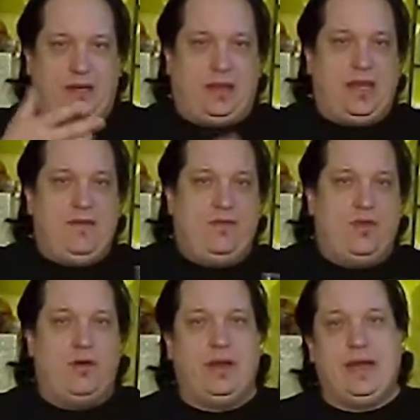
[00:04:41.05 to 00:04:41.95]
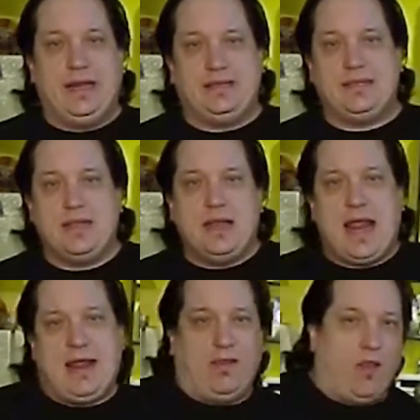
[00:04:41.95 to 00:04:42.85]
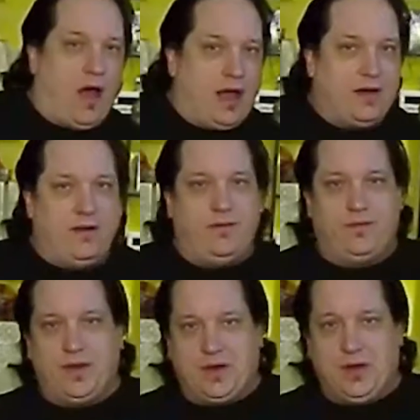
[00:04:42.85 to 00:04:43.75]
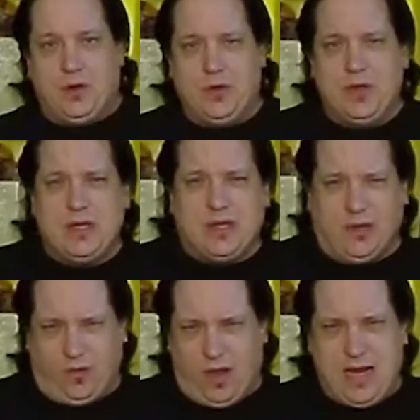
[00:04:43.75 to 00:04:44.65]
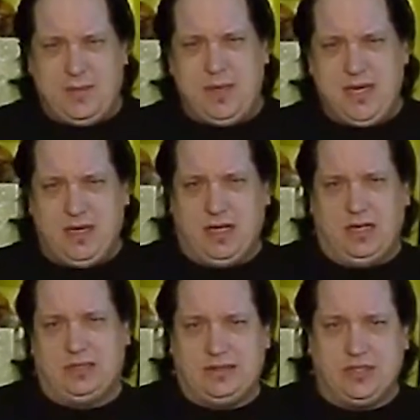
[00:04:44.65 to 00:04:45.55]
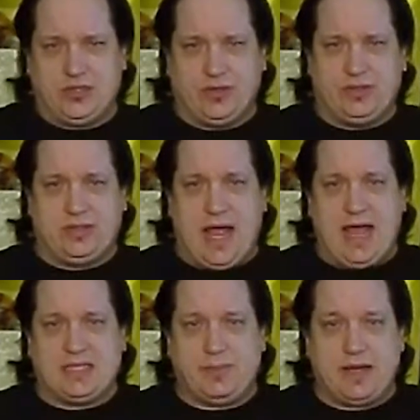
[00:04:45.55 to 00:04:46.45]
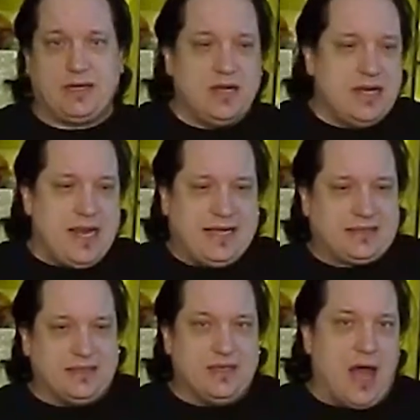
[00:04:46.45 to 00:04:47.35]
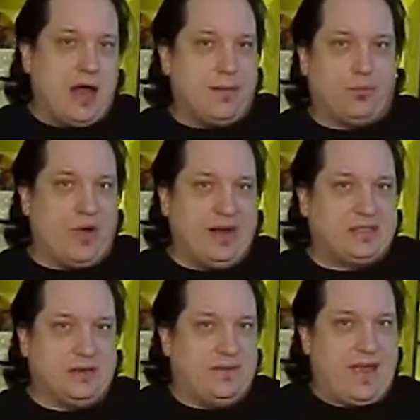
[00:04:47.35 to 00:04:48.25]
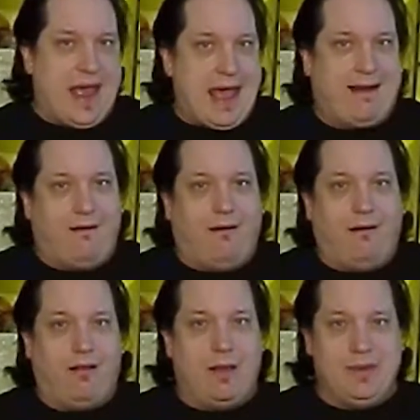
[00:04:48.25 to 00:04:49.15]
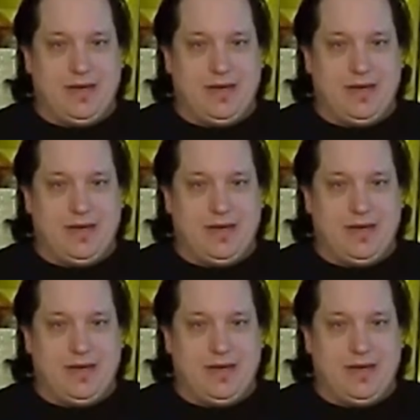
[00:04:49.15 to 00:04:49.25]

Even though it is a lot of the limey citrus aspect, it's not abrasive at all.